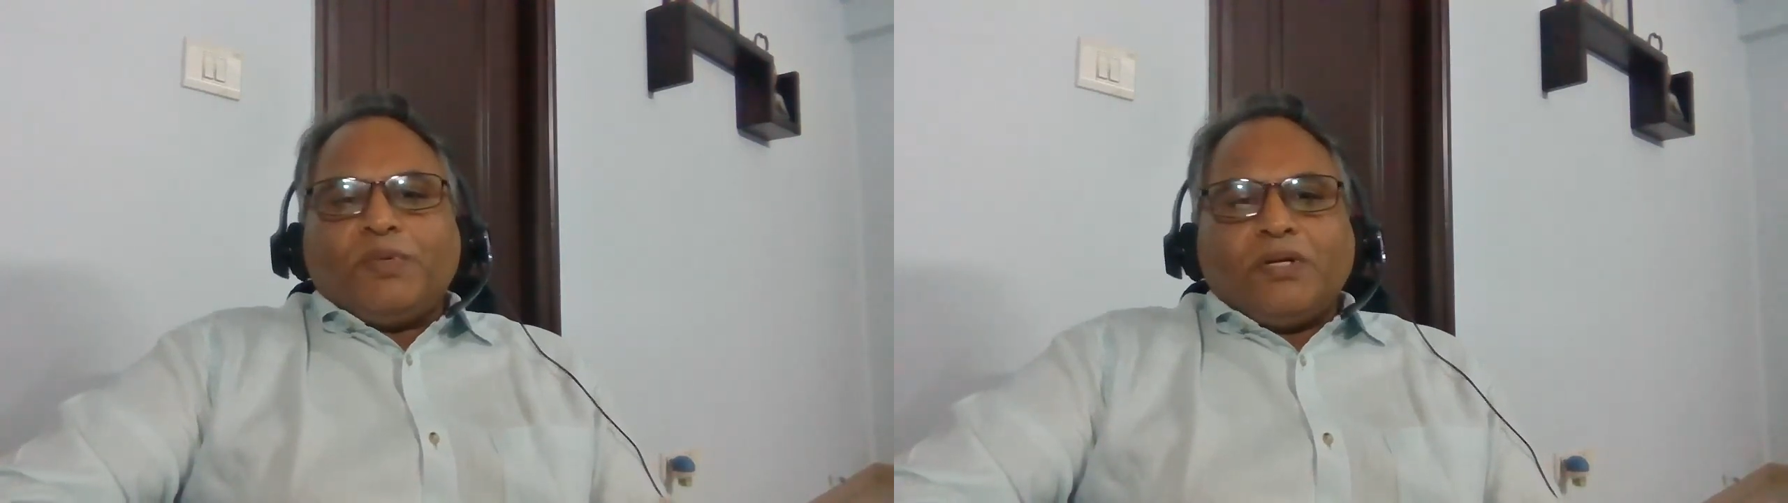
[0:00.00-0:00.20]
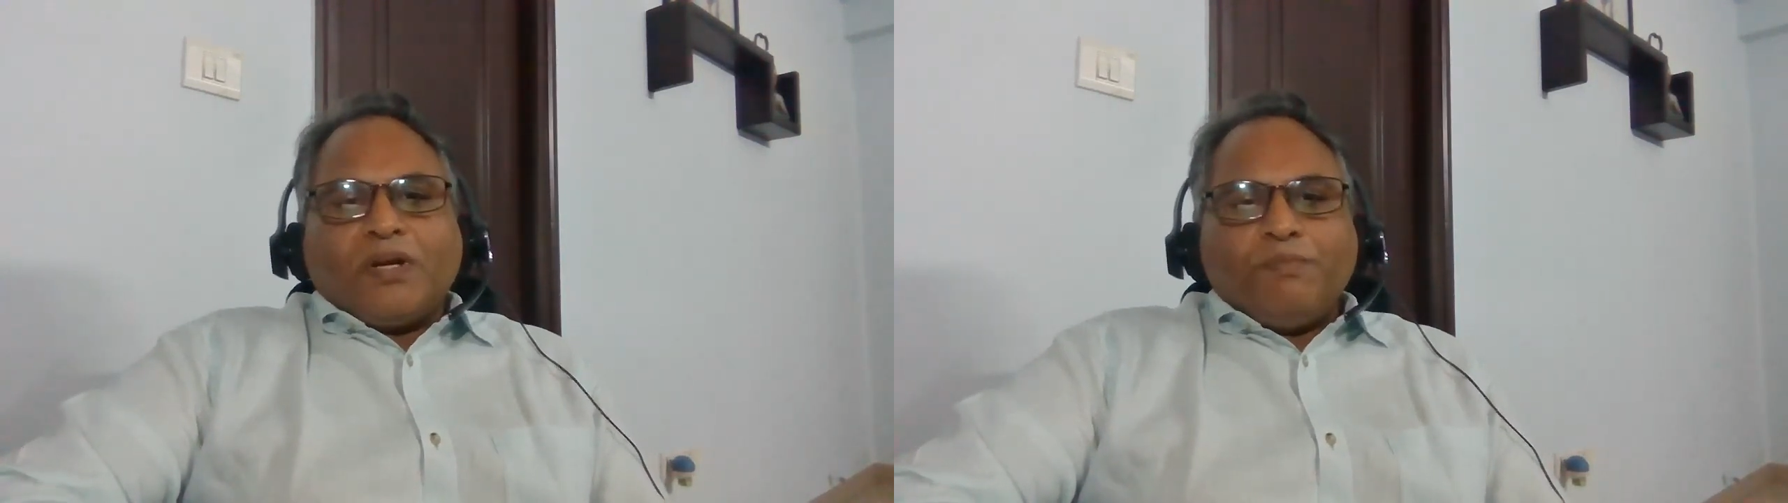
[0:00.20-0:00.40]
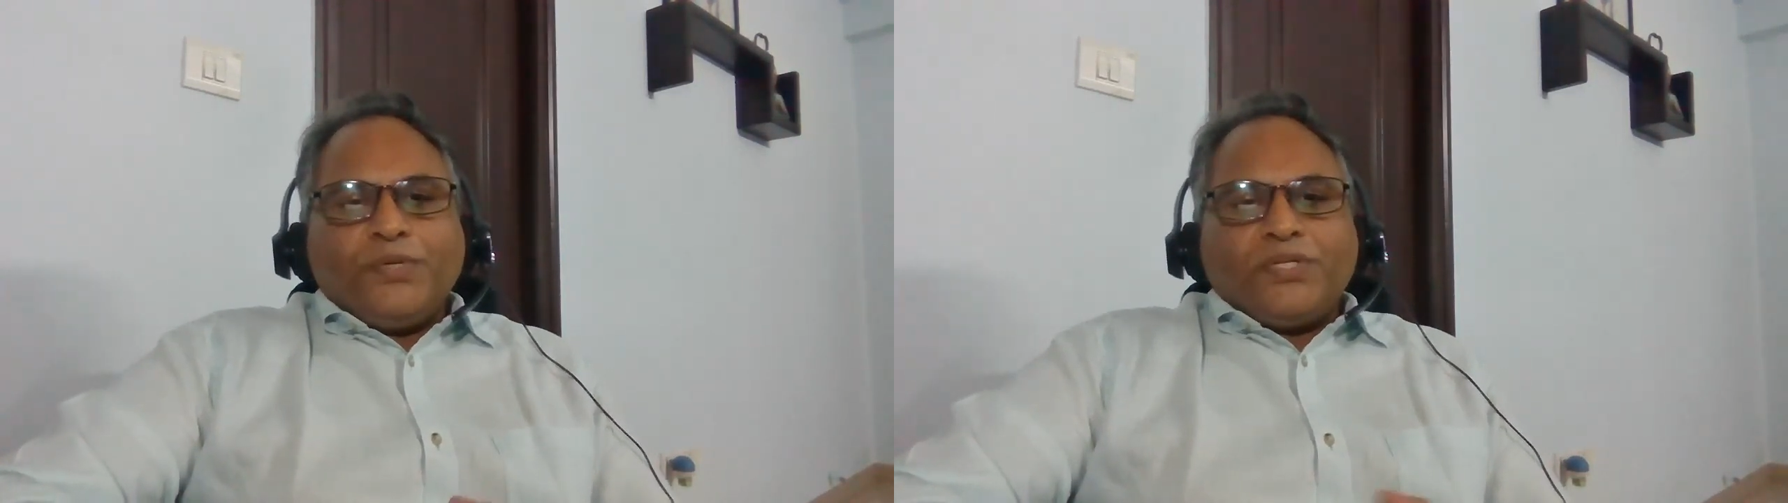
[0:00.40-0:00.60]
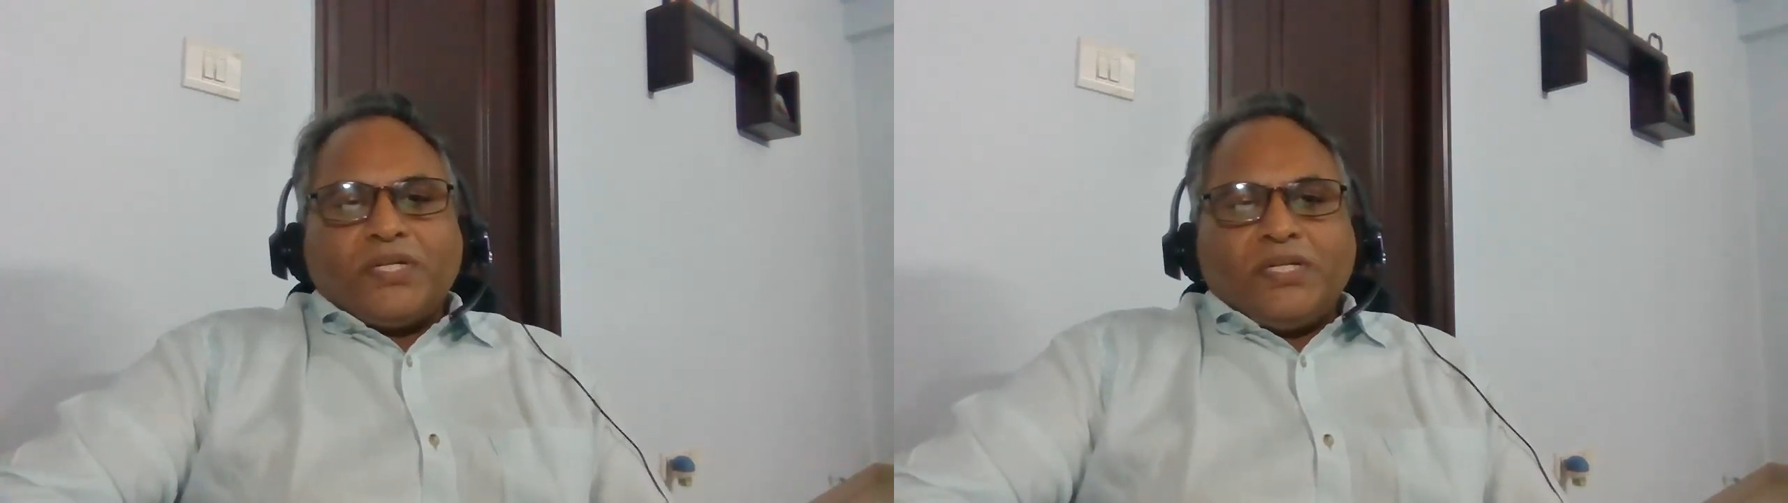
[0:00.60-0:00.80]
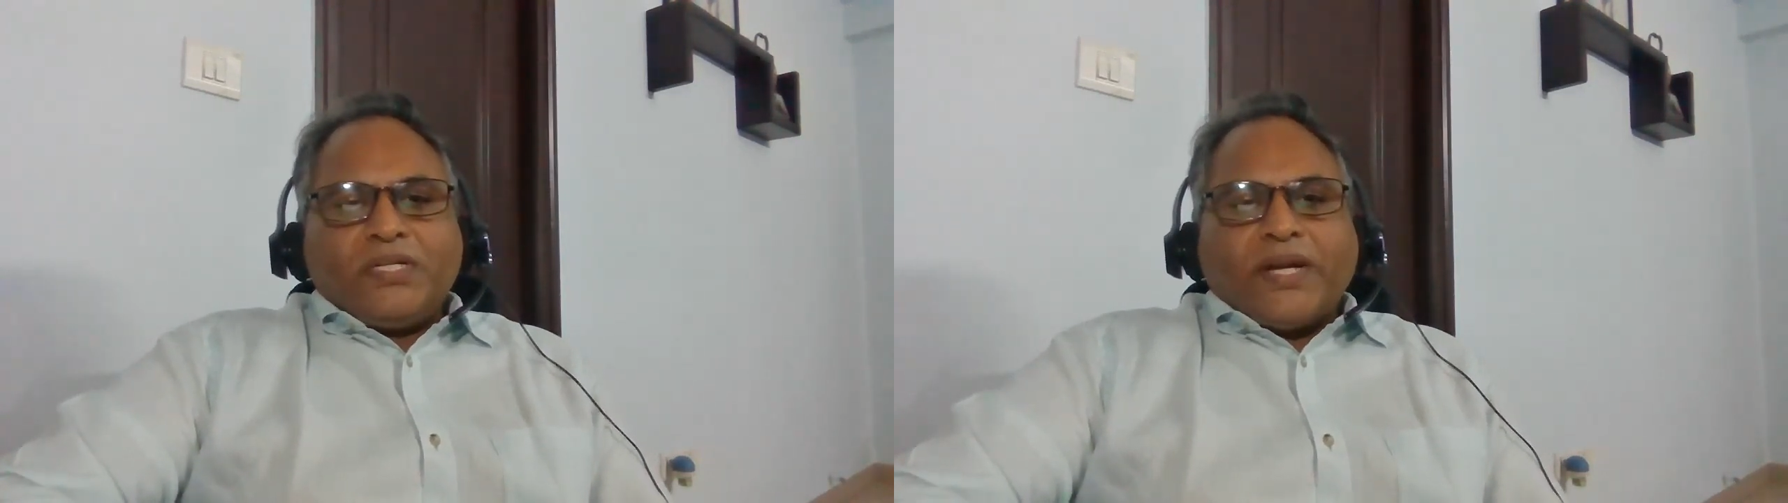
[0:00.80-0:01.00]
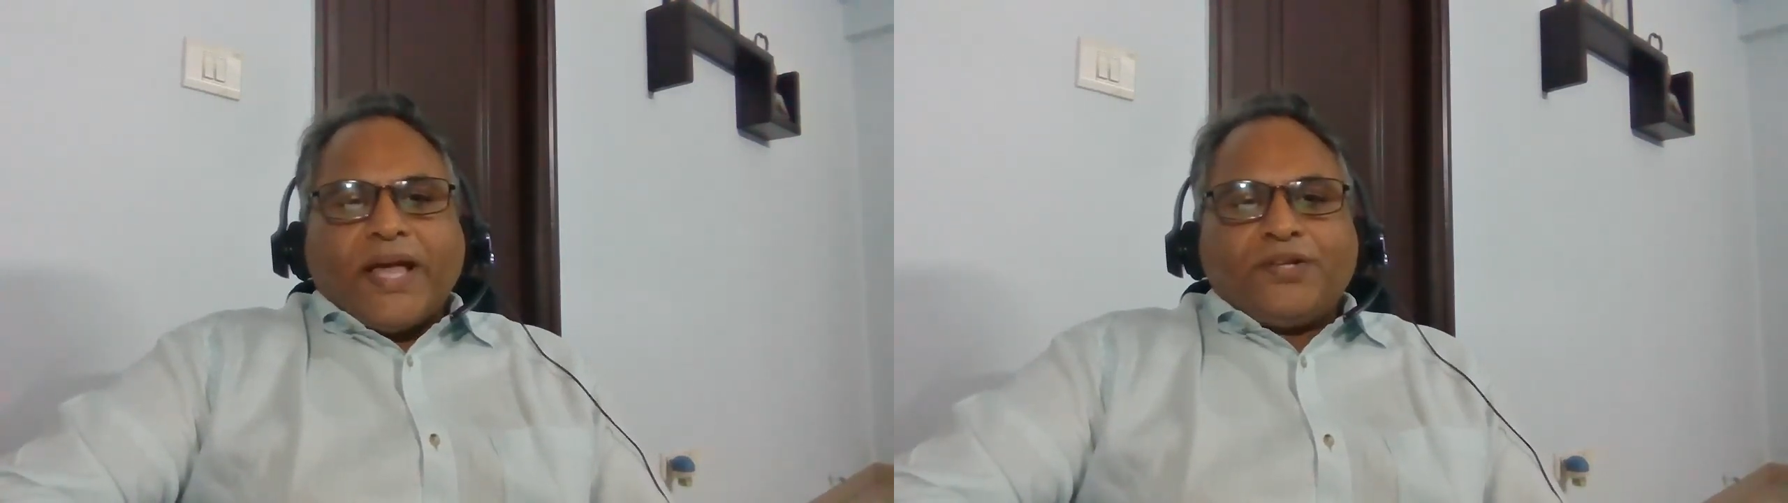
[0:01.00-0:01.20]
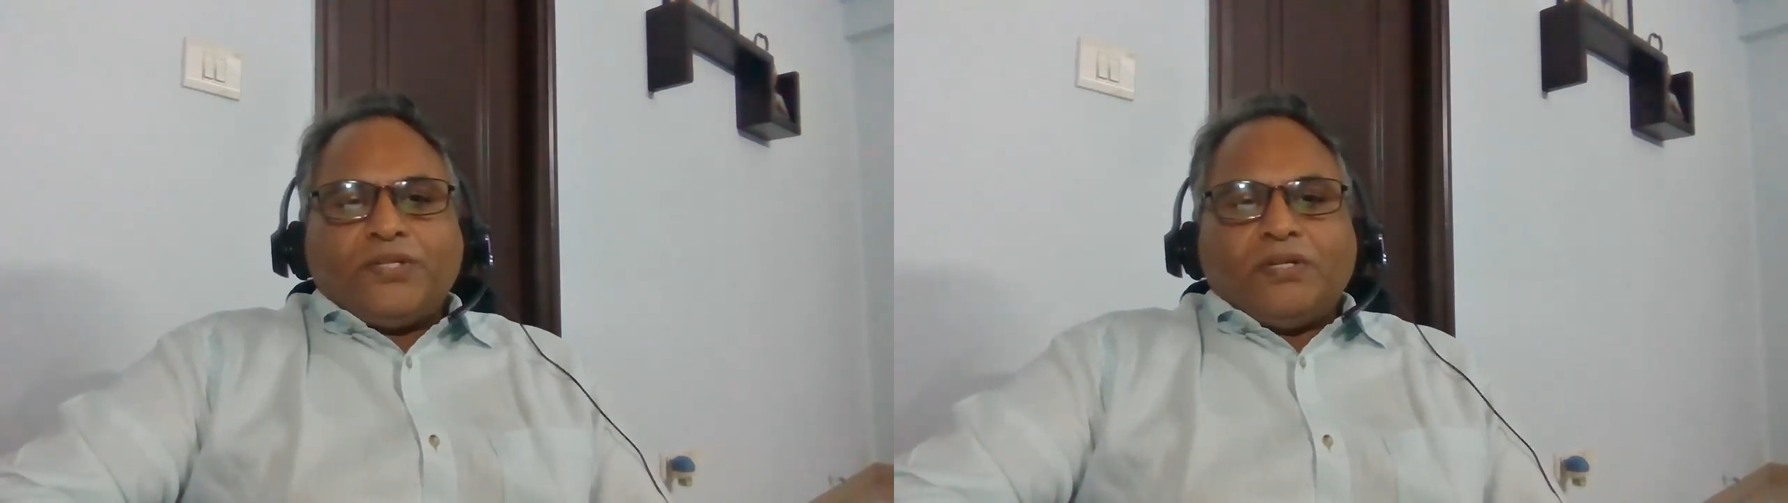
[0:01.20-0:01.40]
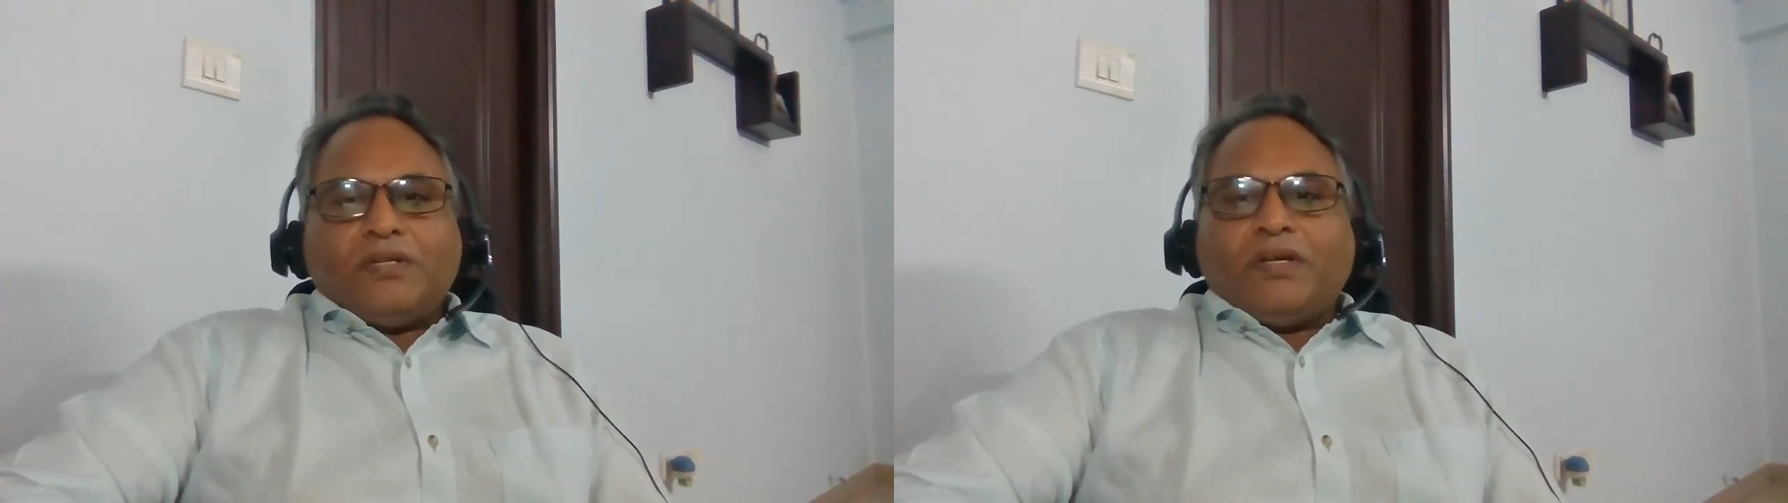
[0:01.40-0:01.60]
human computer
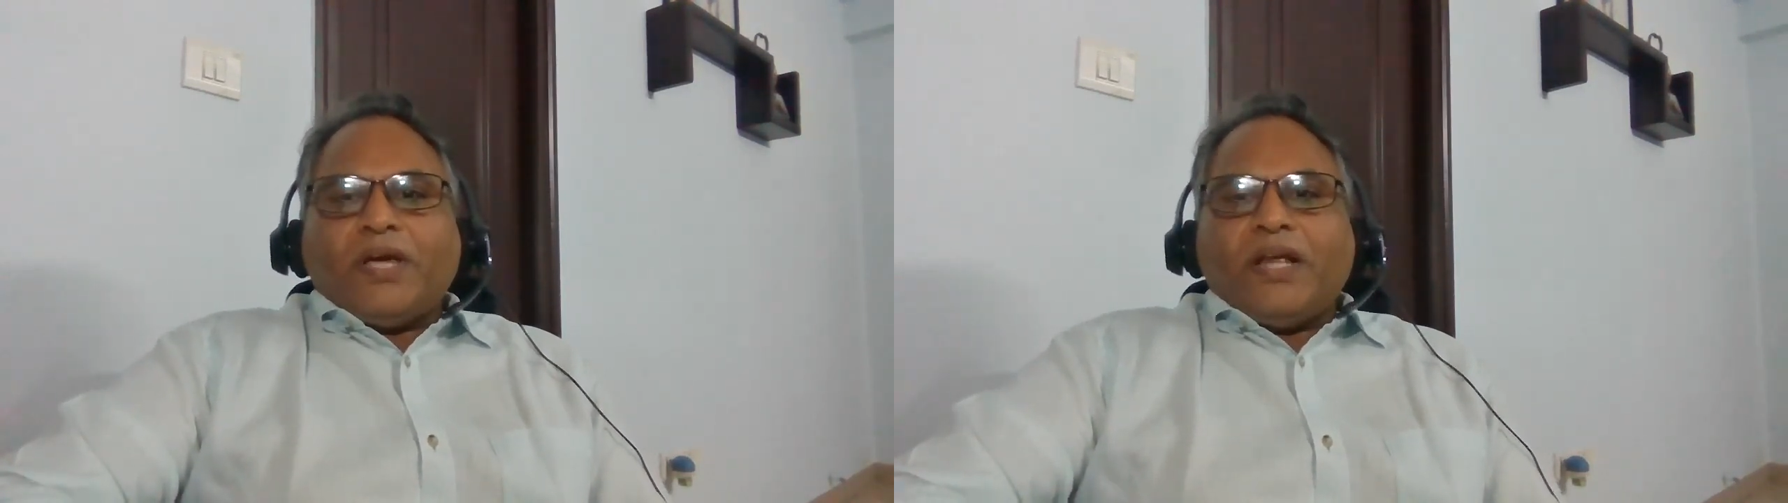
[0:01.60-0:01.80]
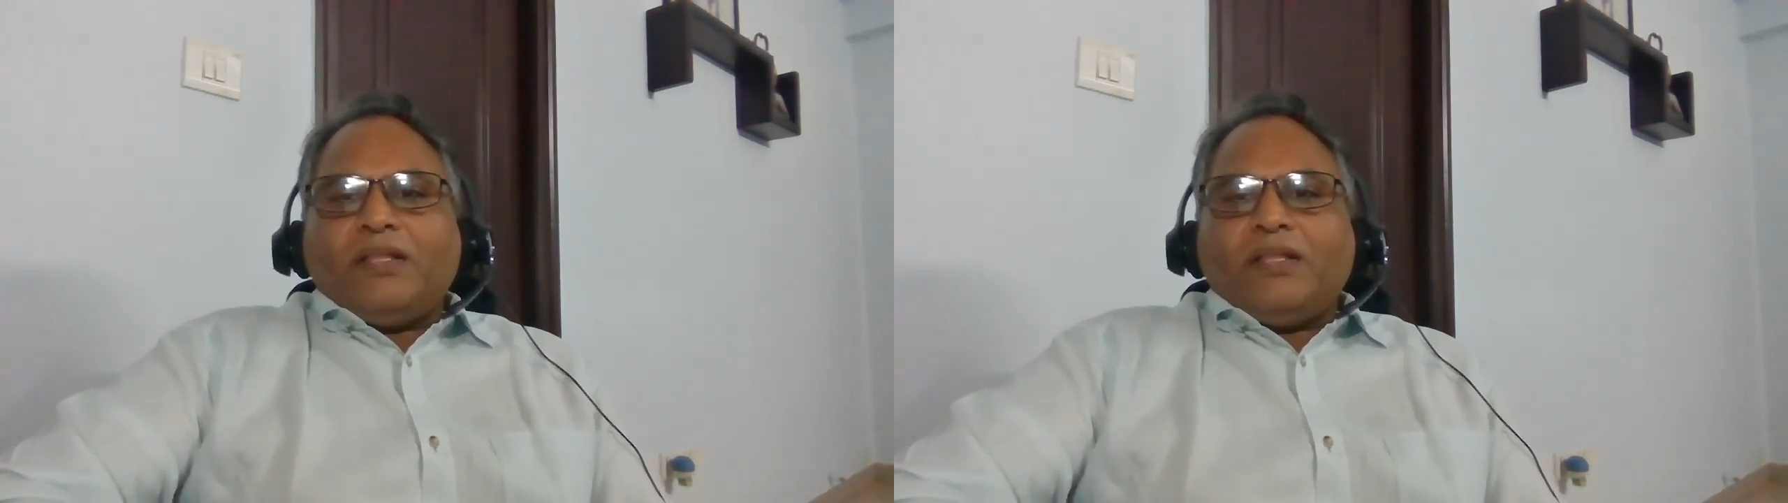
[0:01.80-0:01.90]
interaction,